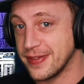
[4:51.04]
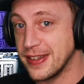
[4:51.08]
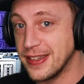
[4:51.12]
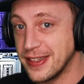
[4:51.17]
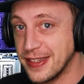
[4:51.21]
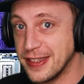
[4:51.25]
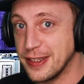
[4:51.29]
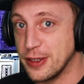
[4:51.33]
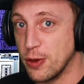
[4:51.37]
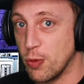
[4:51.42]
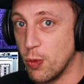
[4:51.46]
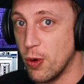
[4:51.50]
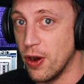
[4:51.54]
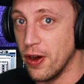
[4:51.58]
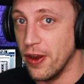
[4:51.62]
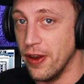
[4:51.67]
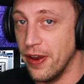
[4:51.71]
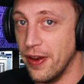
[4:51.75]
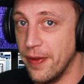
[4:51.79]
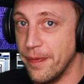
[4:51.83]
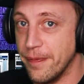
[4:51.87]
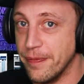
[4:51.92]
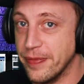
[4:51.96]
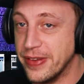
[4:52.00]
This is the
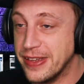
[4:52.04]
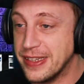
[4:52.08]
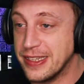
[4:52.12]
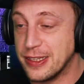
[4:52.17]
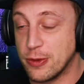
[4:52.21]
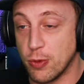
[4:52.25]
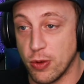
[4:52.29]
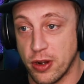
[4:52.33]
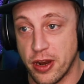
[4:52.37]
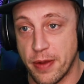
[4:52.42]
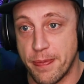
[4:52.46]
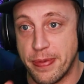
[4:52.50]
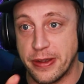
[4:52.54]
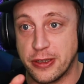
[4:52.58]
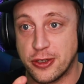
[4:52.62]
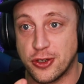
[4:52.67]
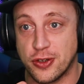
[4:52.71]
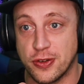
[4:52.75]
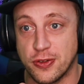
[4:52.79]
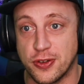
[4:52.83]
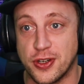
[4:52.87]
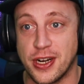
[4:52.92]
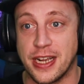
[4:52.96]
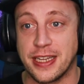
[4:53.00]
one. This is one of the
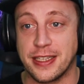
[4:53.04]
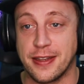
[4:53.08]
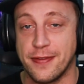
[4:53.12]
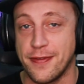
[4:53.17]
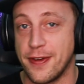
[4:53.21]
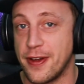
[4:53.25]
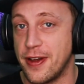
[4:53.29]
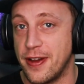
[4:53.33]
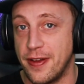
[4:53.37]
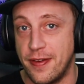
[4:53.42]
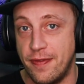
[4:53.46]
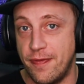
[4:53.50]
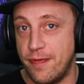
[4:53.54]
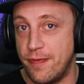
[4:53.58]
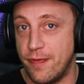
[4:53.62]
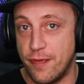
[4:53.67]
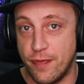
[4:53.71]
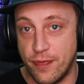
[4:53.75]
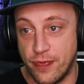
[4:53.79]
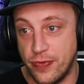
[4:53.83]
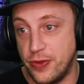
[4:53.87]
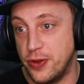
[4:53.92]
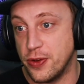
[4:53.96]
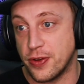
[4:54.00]
best drill tracks I've heard.
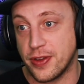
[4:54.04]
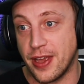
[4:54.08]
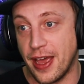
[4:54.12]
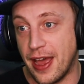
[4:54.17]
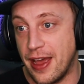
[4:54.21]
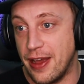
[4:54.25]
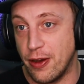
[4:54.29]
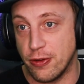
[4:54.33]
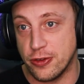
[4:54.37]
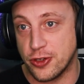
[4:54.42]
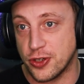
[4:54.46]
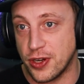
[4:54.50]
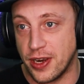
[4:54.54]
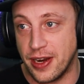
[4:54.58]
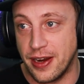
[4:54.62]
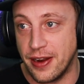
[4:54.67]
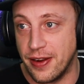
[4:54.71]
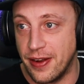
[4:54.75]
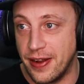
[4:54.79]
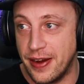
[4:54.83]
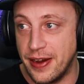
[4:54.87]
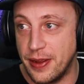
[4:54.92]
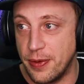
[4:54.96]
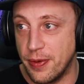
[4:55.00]
UK,
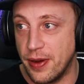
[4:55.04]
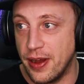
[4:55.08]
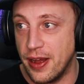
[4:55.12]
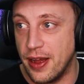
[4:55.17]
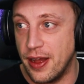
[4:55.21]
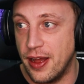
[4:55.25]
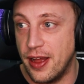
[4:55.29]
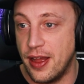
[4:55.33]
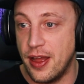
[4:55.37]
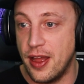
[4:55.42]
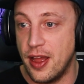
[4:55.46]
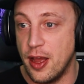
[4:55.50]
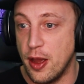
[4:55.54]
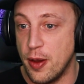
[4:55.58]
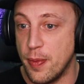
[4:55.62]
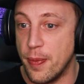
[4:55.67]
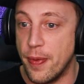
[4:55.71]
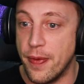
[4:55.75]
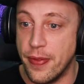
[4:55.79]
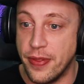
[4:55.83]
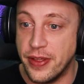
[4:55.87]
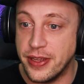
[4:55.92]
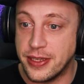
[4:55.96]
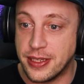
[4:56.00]
Australia, anywhere.
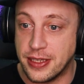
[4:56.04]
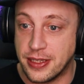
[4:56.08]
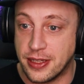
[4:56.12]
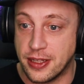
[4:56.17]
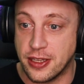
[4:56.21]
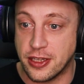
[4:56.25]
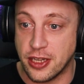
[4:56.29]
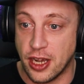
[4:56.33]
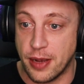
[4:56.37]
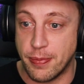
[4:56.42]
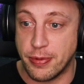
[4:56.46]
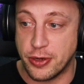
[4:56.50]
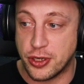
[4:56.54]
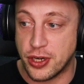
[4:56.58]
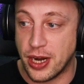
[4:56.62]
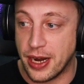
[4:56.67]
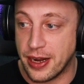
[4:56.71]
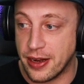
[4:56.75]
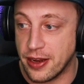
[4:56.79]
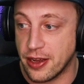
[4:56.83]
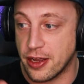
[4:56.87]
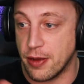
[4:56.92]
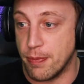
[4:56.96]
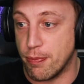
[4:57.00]
But this is the type of
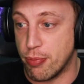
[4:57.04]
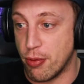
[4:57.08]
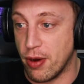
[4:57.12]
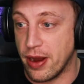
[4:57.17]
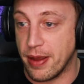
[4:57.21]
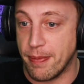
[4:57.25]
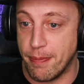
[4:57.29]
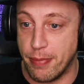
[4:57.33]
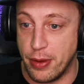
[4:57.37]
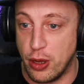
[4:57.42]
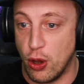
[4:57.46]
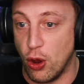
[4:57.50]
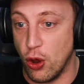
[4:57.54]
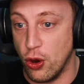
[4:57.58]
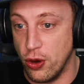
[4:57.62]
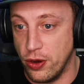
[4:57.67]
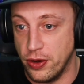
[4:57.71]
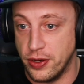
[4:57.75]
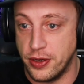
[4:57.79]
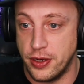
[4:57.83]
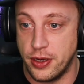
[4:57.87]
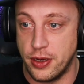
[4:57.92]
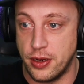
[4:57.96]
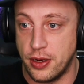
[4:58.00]
track that could break
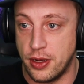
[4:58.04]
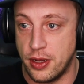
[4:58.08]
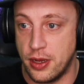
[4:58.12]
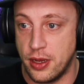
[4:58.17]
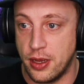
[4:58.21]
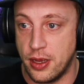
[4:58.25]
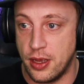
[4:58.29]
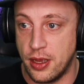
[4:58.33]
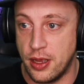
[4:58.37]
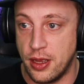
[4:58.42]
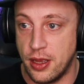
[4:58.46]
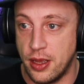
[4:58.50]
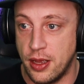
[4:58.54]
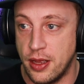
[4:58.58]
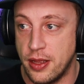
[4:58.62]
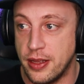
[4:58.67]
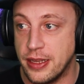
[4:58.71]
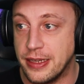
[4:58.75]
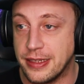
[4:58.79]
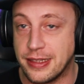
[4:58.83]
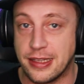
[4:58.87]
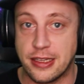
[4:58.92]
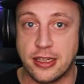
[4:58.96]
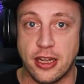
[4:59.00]
beyond.
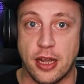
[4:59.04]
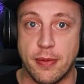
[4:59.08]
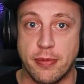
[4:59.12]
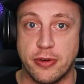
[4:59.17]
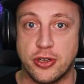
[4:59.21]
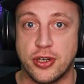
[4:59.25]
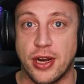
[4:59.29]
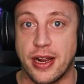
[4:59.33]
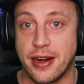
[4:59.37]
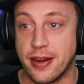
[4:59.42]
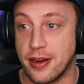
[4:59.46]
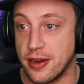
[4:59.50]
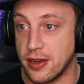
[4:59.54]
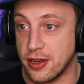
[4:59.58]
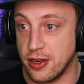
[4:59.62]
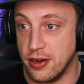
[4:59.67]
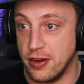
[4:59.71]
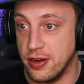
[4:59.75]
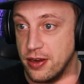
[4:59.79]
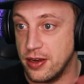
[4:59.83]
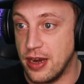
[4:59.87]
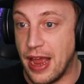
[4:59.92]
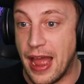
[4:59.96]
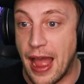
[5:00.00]
This is the type of track that
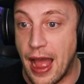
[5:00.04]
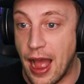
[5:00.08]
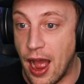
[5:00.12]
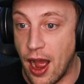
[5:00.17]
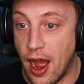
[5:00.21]
can...